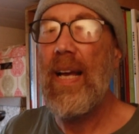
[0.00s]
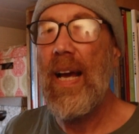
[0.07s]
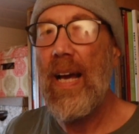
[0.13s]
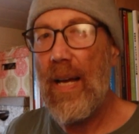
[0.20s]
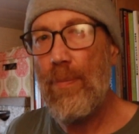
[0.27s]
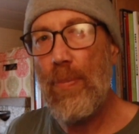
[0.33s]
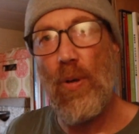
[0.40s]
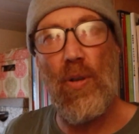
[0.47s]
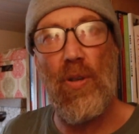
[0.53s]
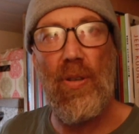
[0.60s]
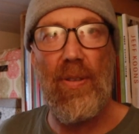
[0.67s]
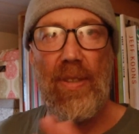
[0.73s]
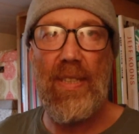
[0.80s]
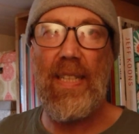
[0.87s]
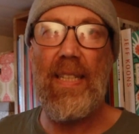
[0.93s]
I'll put
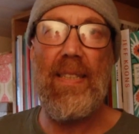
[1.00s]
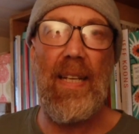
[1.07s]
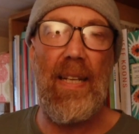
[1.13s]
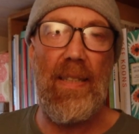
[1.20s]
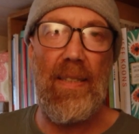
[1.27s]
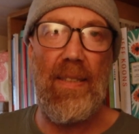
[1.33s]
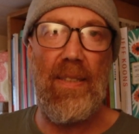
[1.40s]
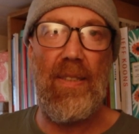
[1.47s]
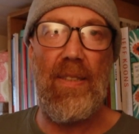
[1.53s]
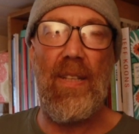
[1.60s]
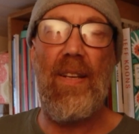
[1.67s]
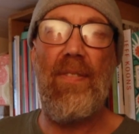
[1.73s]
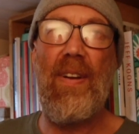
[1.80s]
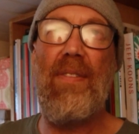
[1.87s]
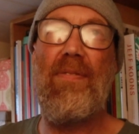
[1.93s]
all the details
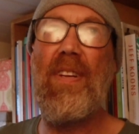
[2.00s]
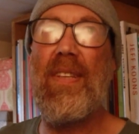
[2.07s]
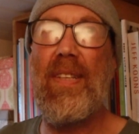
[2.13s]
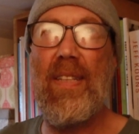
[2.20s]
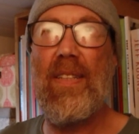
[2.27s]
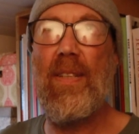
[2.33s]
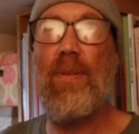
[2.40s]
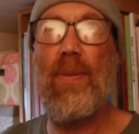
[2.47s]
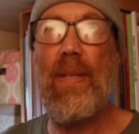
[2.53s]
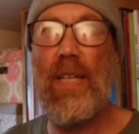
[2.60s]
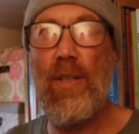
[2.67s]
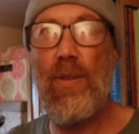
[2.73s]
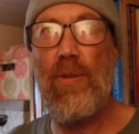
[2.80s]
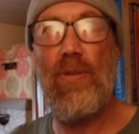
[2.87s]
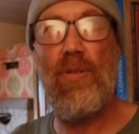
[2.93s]
of everything that we
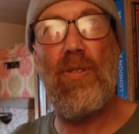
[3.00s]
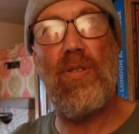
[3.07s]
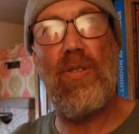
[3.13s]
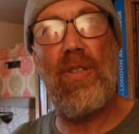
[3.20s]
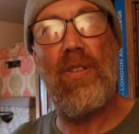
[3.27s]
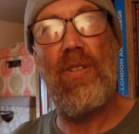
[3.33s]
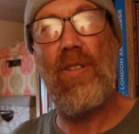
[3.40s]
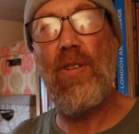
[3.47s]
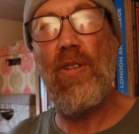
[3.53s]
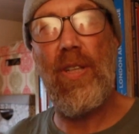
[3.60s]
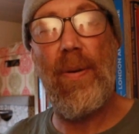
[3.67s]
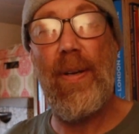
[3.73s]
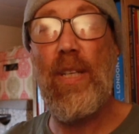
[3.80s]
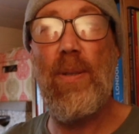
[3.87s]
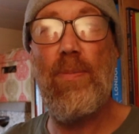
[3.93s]
used,
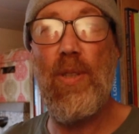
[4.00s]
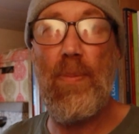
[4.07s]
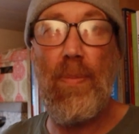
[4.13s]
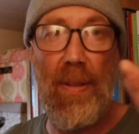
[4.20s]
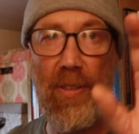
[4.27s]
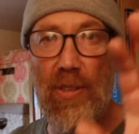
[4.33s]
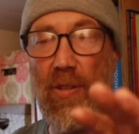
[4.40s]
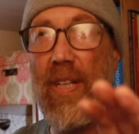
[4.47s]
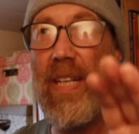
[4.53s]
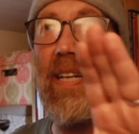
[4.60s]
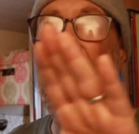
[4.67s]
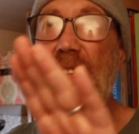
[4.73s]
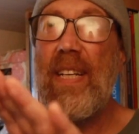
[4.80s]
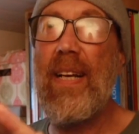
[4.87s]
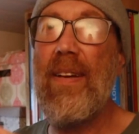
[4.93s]
although it comes up on the screen
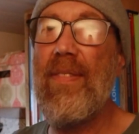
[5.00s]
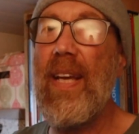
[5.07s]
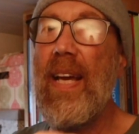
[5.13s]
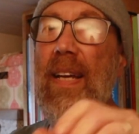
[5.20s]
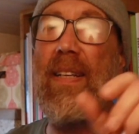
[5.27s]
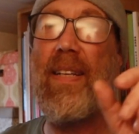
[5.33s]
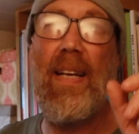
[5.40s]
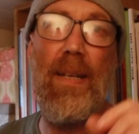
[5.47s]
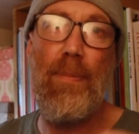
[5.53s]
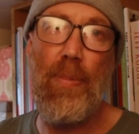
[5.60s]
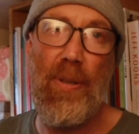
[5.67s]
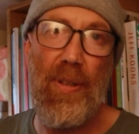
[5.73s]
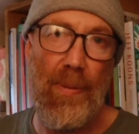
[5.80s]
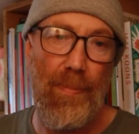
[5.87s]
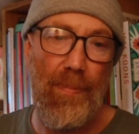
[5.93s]
every now and then. I'll
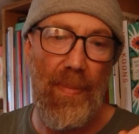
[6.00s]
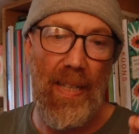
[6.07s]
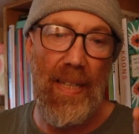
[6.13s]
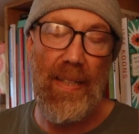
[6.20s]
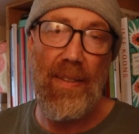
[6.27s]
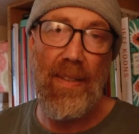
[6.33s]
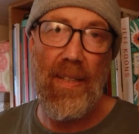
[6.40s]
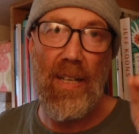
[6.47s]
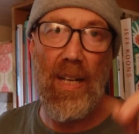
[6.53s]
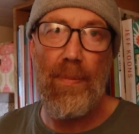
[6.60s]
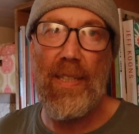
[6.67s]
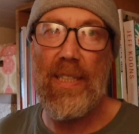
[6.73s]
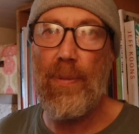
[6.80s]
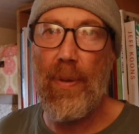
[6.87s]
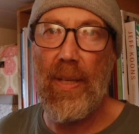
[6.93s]
put them in the
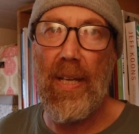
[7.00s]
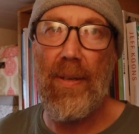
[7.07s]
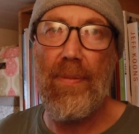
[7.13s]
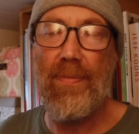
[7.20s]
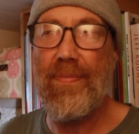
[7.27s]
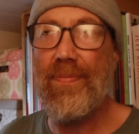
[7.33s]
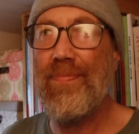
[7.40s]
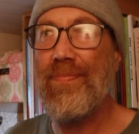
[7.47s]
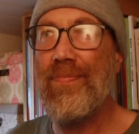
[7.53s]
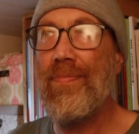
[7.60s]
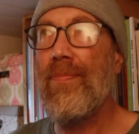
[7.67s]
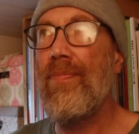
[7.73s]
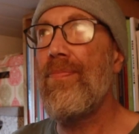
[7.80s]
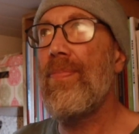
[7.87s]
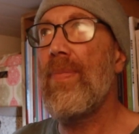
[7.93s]
comments below.
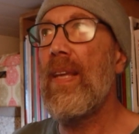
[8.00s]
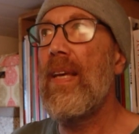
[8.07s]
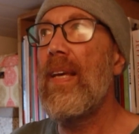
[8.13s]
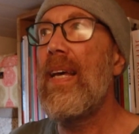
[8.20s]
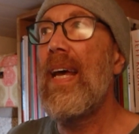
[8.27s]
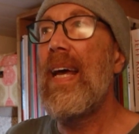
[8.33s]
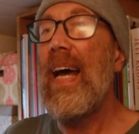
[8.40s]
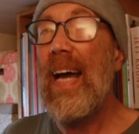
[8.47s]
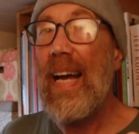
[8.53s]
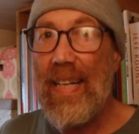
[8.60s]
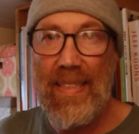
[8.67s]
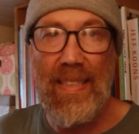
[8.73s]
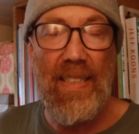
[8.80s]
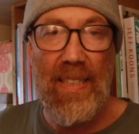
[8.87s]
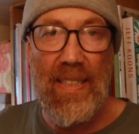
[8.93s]

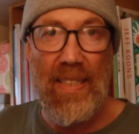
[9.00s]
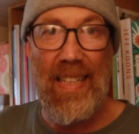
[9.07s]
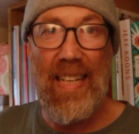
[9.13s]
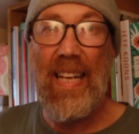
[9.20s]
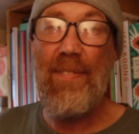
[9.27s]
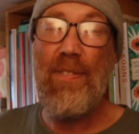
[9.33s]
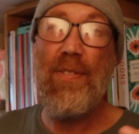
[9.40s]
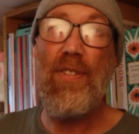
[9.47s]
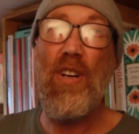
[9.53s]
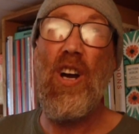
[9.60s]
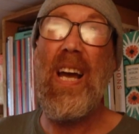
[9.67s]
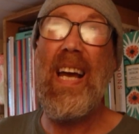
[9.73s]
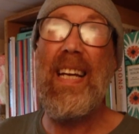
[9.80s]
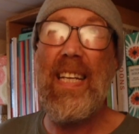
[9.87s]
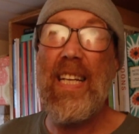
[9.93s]
And if you've got
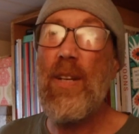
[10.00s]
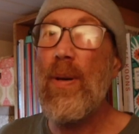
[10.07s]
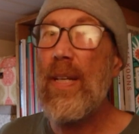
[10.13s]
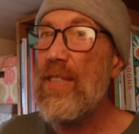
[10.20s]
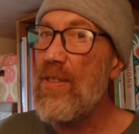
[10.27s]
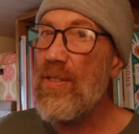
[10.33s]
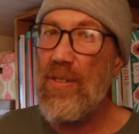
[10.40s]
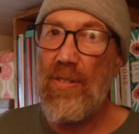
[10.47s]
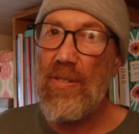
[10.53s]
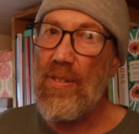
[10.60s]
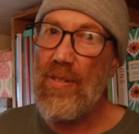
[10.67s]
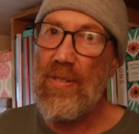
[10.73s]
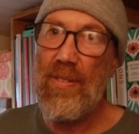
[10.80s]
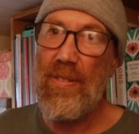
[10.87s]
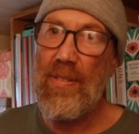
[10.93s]
any questions at
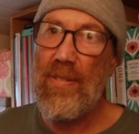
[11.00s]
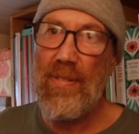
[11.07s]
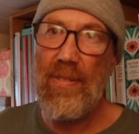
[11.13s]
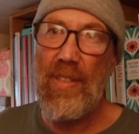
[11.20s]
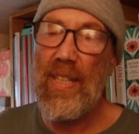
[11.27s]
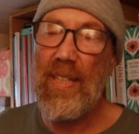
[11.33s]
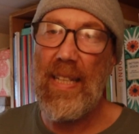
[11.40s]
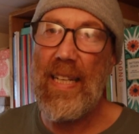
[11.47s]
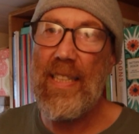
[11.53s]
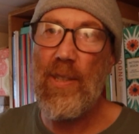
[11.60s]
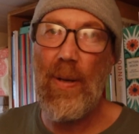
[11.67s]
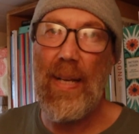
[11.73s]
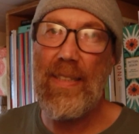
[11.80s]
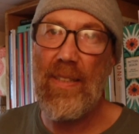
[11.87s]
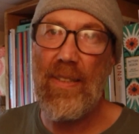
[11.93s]
all that you'd like
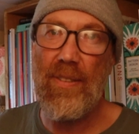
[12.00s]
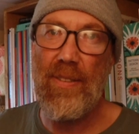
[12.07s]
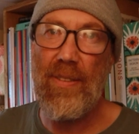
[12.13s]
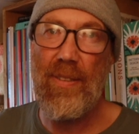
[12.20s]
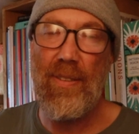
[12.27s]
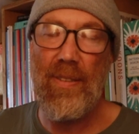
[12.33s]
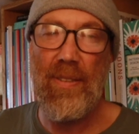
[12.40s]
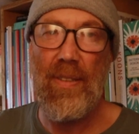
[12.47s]
to ask us